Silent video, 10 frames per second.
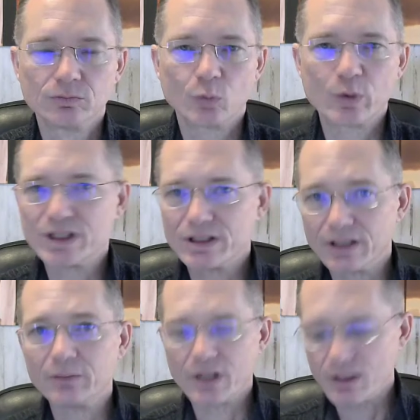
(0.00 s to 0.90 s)
which it
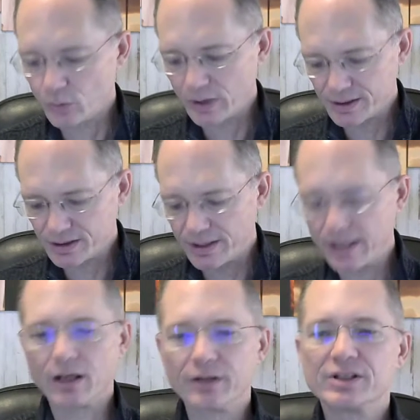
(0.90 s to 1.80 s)
did me when I did
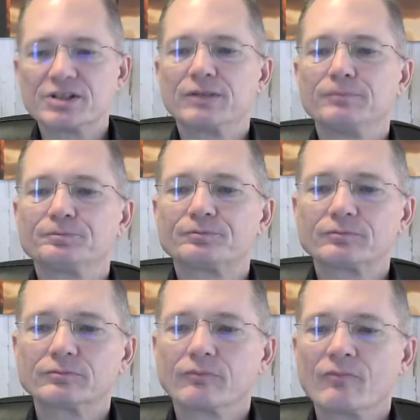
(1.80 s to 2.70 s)
that audition.
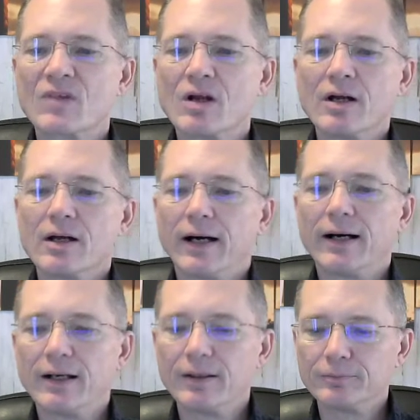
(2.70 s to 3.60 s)

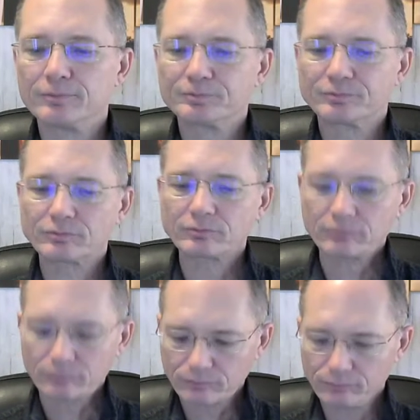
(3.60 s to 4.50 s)

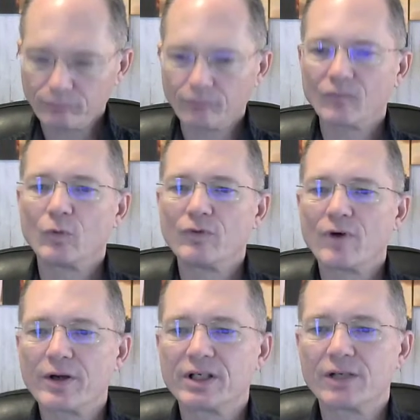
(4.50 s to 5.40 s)
We've
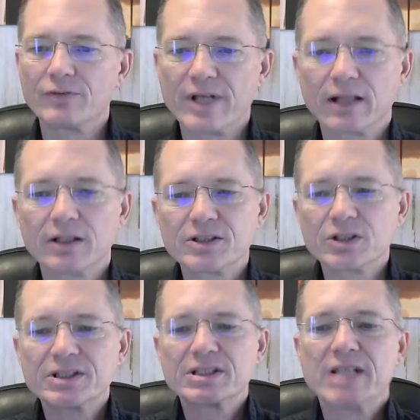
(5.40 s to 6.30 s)
already covered that. Let's
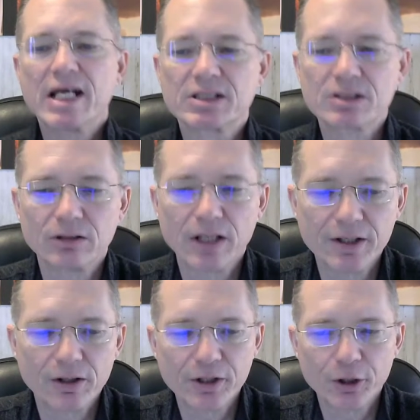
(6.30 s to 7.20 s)
look at the next
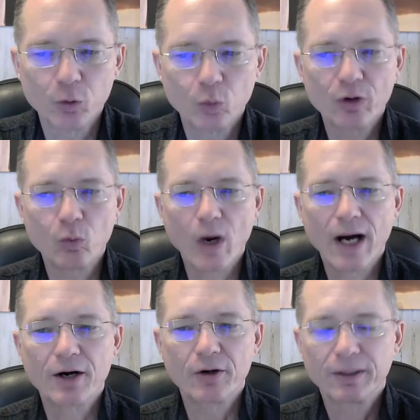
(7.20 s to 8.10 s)
layer here with
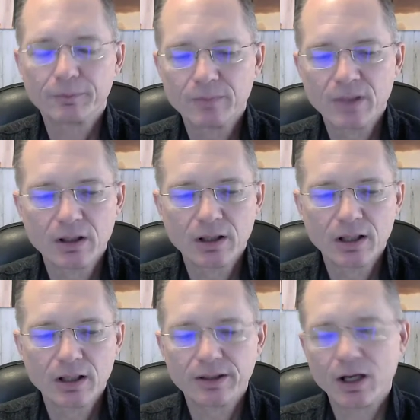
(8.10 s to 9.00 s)
wiring.
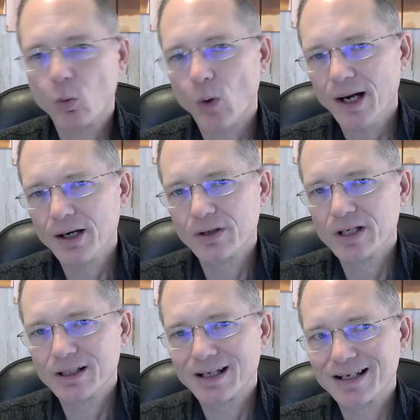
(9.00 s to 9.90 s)
Now,
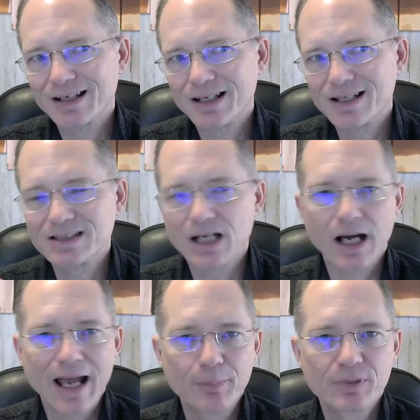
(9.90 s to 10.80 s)
wiring
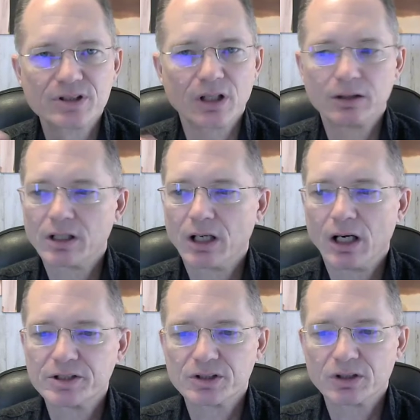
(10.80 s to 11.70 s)
happens
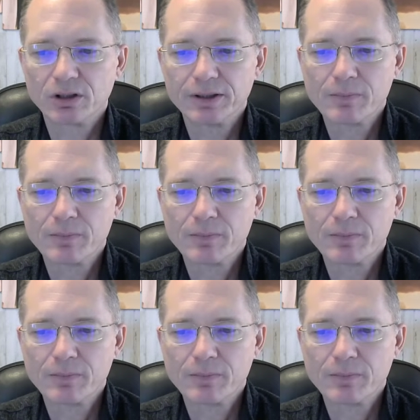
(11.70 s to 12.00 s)
unconsciously.